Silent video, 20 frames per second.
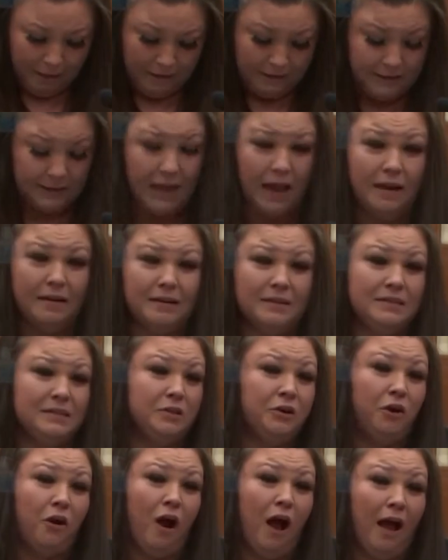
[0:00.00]
sadness in
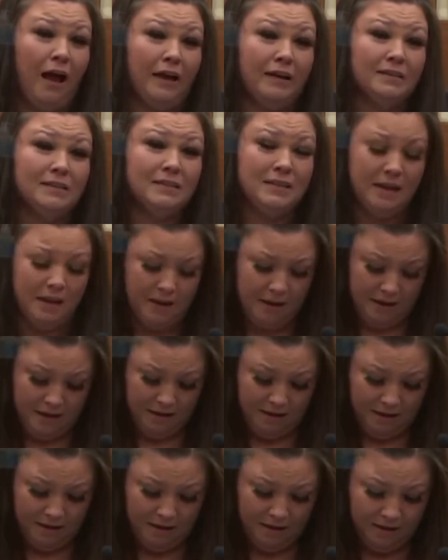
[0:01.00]
her eyes.
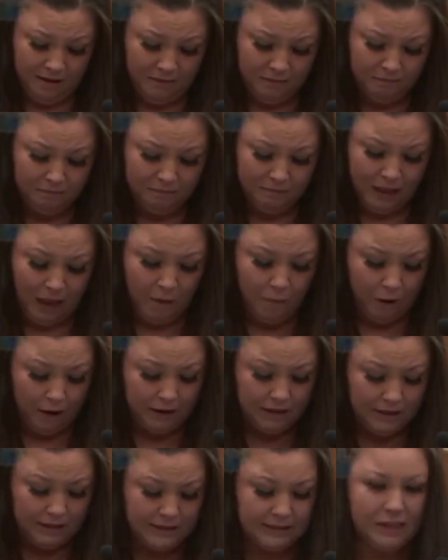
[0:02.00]
I
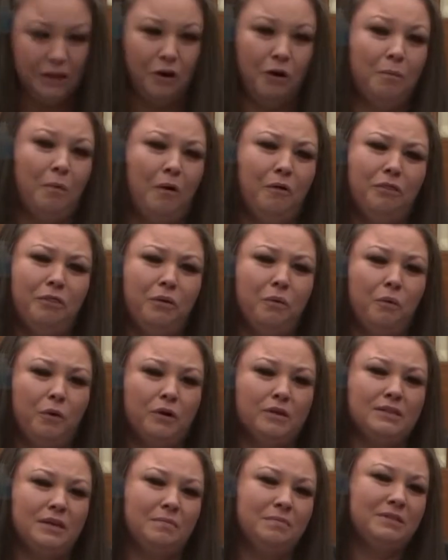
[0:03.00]
wanted to see her mouth the
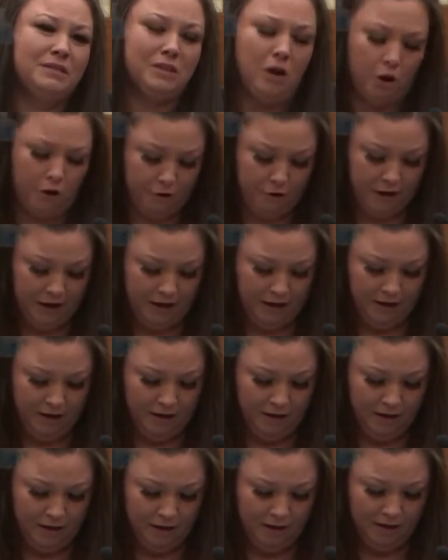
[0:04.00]
words, I'm sorry.
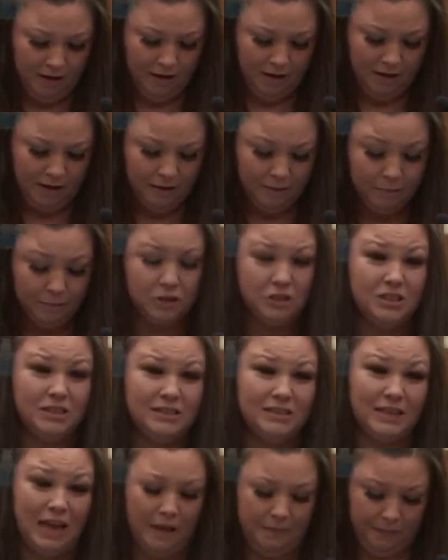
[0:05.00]
But she
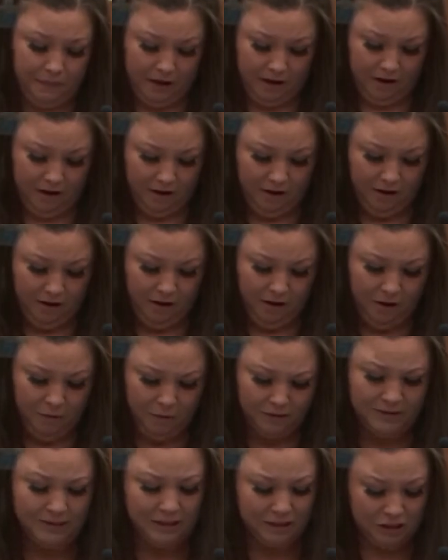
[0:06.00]
sat there
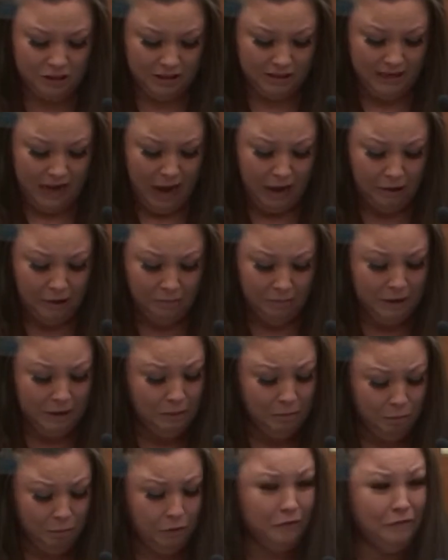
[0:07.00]
with such entitlement
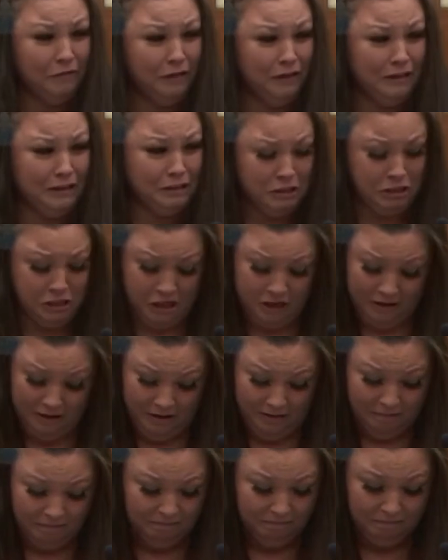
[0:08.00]
and privilege.
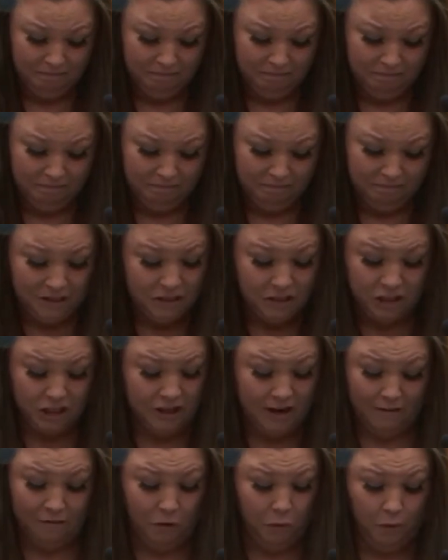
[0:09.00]
She
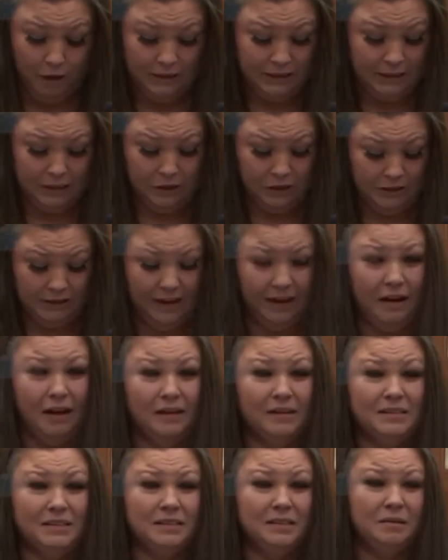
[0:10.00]
never once looked at
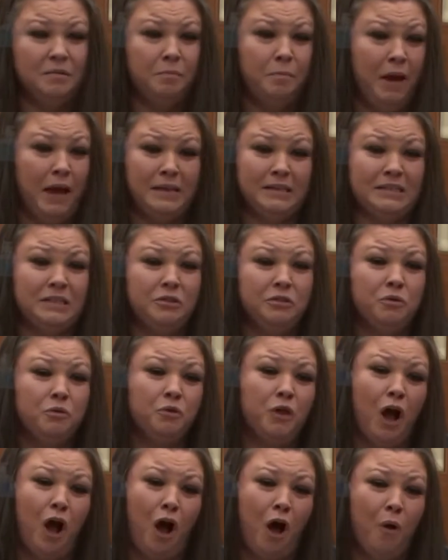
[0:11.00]
us, passing through
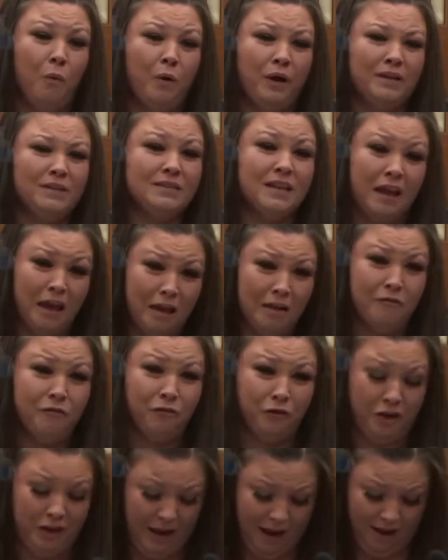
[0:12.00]
the hallways
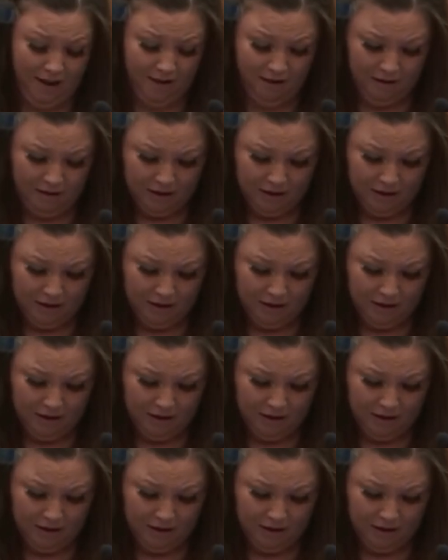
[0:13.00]
every day.